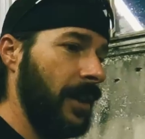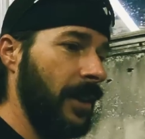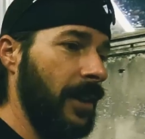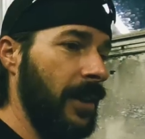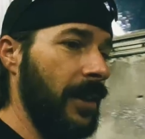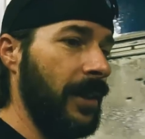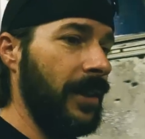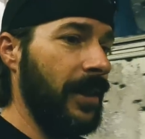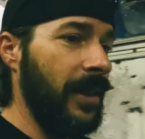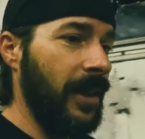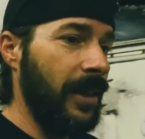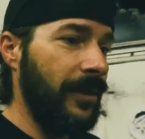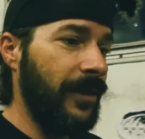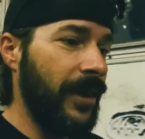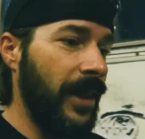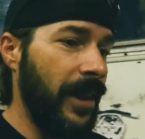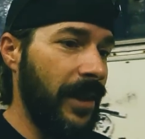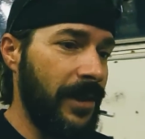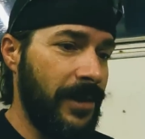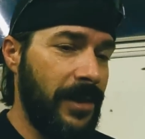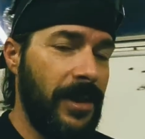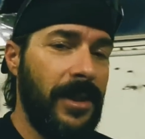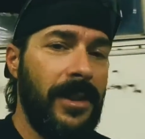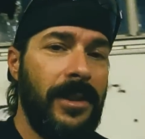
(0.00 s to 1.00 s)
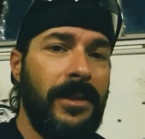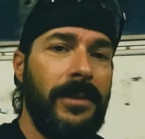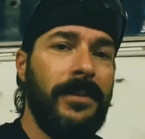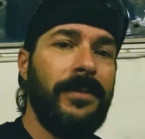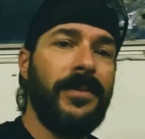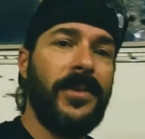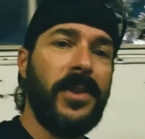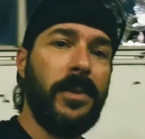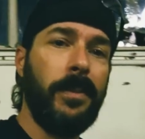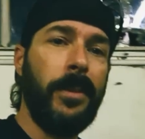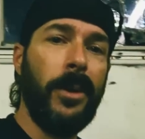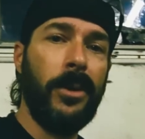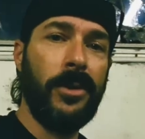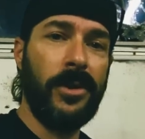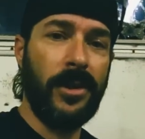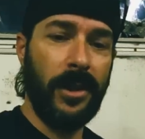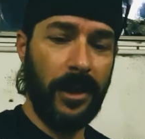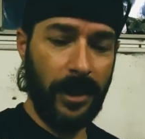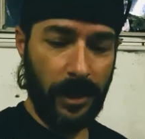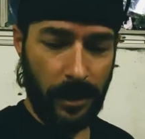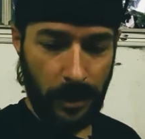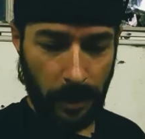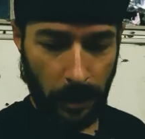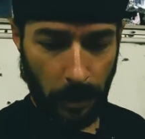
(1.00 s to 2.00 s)
And then I've got
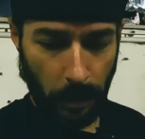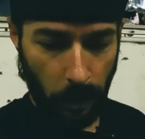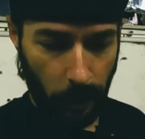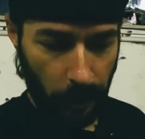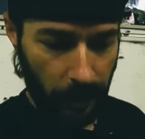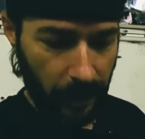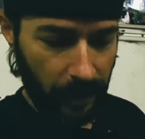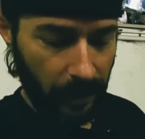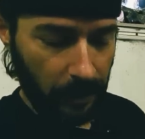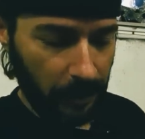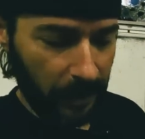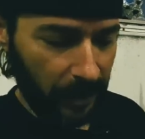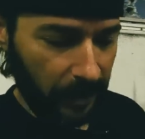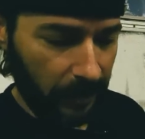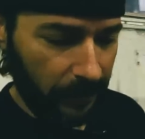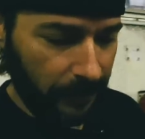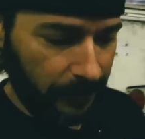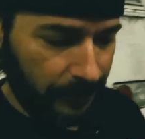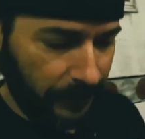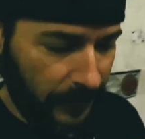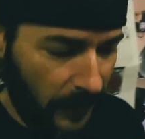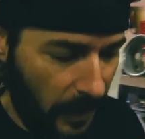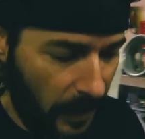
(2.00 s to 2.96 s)
supposedly 2 more coming.